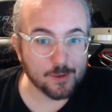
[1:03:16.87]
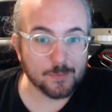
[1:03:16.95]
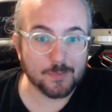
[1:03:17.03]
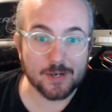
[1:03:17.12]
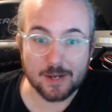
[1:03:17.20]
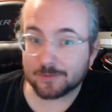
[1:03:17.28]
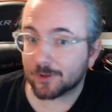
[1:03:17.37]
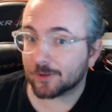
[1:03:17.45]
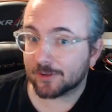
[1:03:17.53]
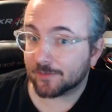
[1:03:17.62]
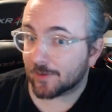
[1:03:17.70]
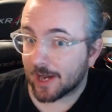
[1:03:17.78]
But I'm
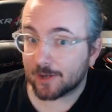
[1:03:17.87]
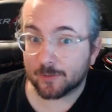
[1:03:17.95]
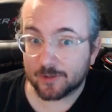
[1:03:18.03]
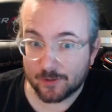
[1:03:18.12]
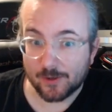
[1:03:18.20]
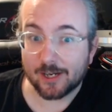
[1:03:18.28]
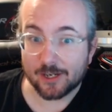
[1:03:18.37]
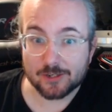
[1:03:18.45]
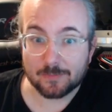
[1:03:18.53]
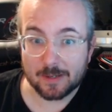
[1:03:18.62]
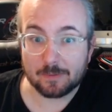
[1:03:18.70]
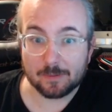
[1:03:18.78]
totally fine with you
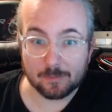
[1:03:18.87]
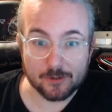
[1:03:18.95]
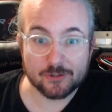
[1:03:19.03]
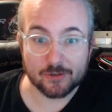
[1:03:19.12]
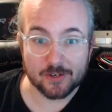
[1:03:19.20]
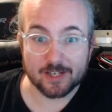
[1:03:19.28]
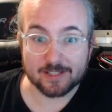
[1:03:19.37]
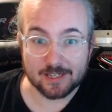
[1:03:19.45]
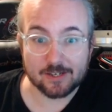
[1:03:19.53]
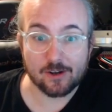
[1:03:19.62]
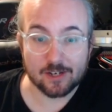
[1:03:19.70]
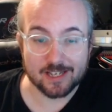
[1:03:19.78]
English people butchering it
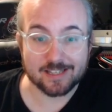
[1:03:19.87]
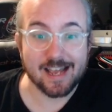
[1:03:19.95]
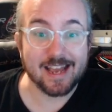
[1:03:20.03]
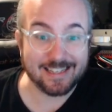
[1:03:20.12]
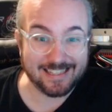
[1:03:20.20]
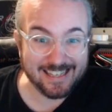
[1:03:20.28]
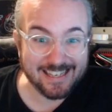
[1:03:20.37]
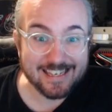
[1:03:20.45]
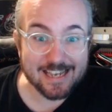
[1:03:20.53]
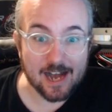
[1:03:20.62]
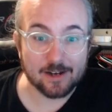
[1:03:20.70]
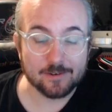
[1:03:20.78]
and calling it
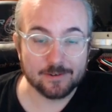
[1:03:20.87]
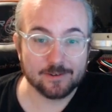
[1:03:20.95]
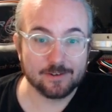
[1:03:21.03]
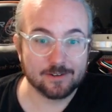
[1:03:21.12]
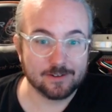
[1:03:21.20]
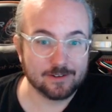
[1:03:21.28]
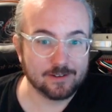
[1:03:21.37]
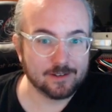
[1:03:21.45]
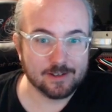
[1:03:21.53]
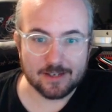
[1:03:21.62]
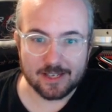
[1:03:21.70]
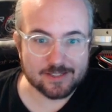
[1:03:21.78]
IKEA.
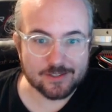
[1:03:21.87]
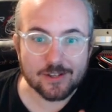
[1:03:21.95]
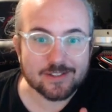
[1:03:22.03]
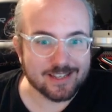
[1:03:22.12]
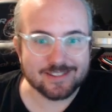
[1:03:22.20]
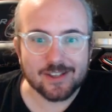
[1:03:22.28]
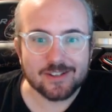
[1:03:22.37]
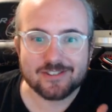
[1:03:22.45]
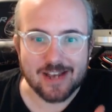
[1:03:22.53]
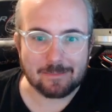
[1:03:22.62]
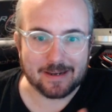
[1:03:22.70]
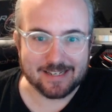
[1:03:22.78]
It's not
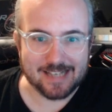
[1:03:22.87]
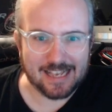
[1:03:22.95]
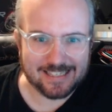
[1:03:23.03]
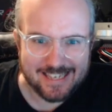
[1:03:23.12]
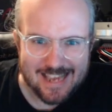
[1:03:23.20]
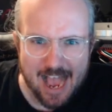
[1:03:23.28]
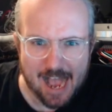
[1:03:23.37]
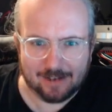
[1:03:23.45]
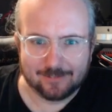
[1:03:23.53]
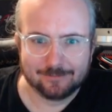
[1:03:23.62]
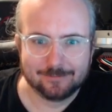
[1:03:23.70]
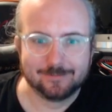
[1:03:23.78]
Japanese. IKEA.
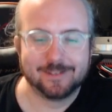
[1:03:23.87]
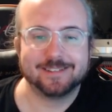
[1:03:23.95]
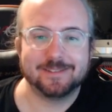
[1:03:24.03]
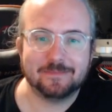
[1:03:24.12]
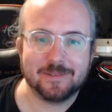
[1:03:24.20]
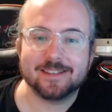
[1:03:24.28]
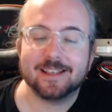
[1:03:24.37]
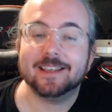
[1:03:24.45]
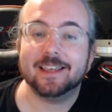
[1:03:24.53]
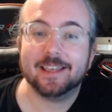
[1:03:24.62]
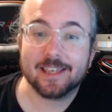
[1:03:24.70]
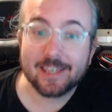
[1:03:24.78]

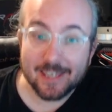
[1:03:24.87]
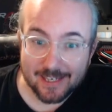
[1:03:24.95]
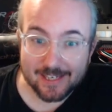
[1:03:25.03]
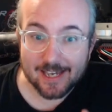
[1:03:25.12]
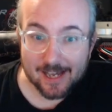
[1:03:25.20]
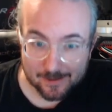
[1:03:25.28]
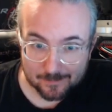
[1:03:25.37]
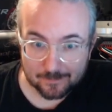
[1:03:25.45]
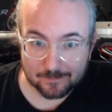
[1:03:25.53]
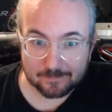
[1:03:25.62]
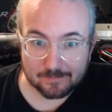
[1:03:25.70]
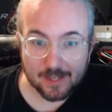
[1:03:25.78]
IKEA.
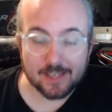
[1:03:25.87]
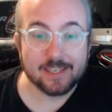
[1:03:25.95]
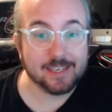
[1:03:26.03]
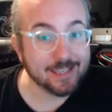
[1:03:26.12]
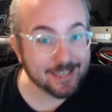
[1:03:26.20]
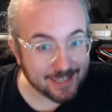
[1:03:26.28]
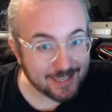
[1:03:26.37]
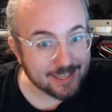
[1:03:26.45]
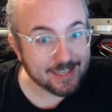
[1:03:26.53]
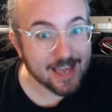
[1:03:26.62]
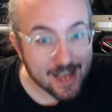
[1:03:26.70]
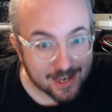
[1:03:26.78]

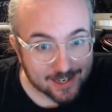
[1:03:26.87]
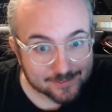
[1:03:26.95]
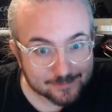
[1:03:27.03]
IKEA.